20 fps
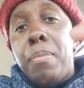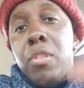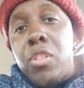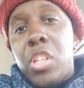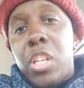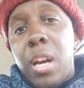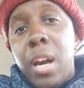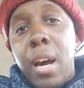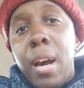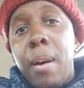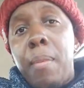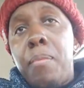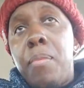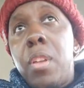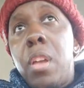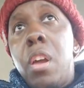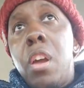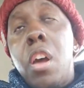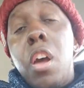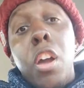of job,
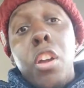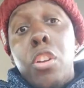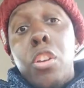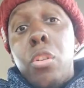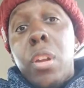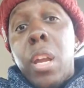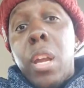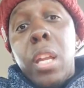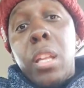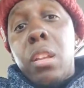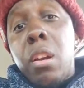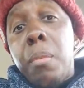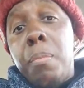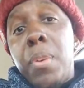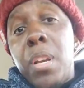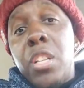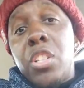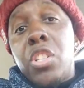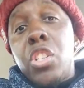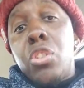you can get their
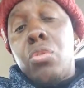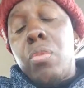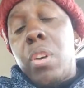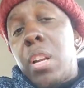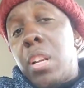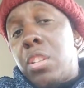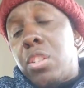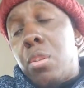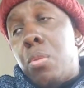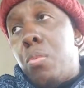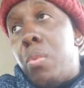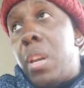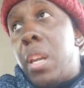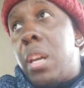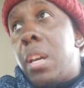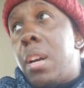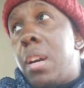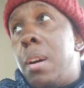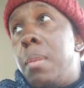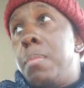business ready. So when
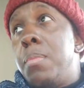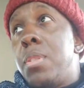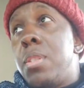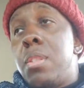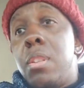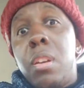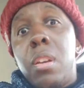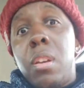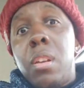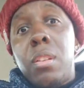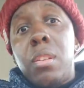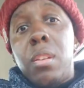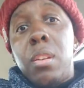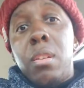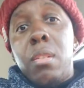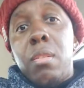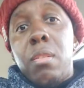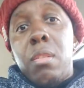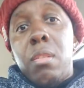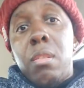it comes
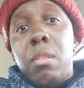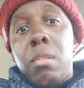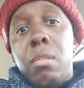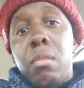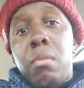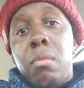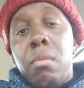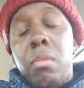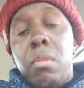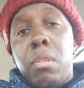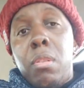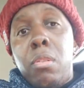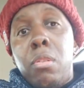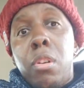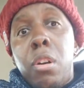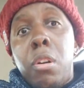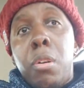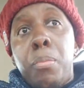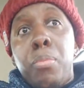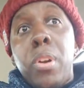to,
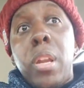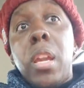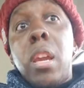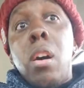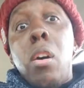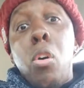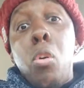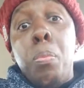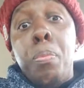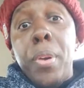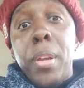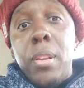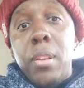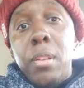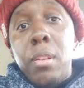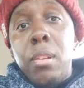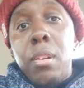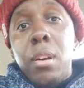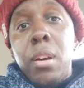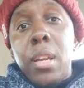to bring it open
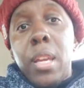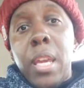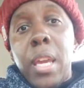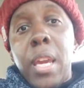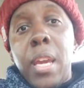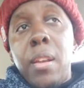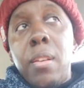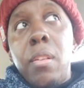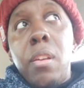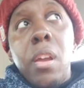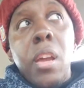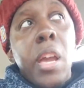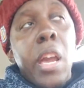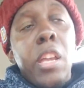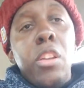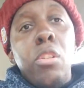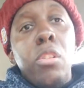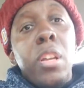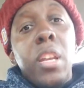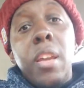again,
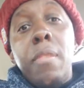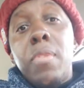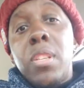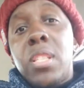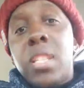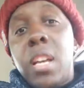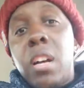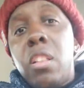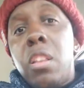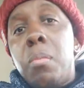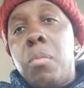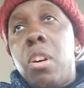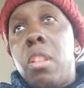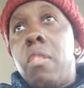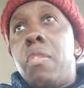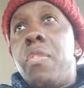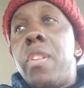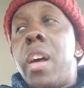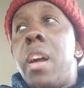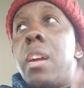and you can even sell them on the
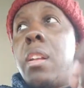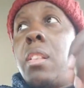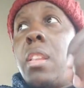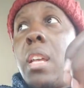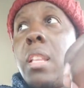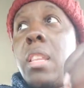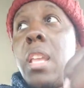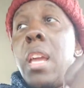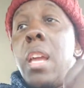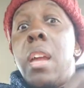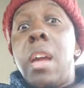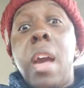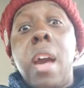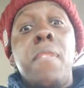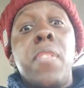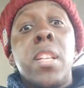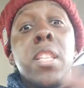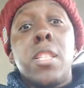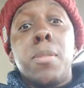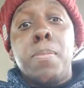fact that they
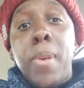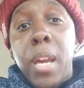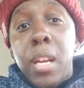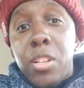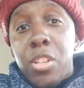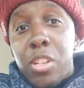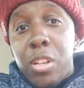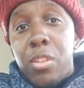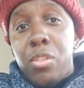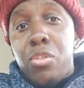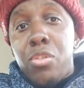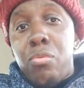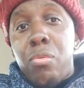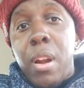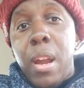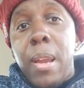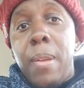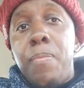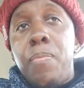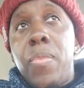have inspections,
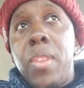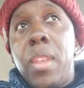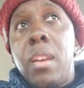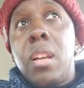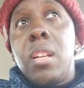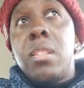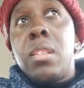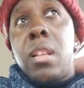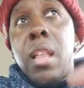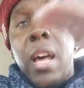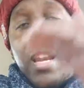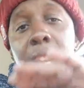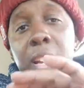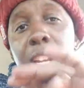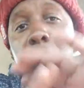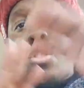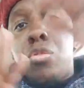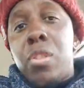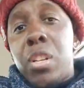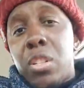right? Because a lot of
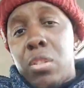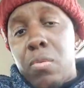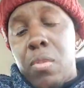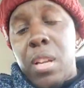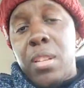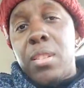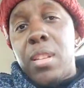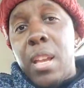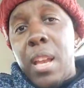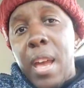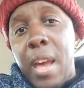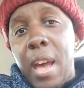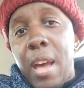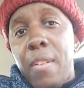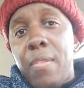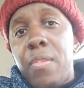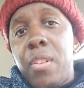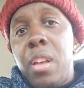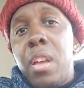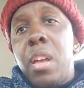these restaurants, they
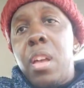have,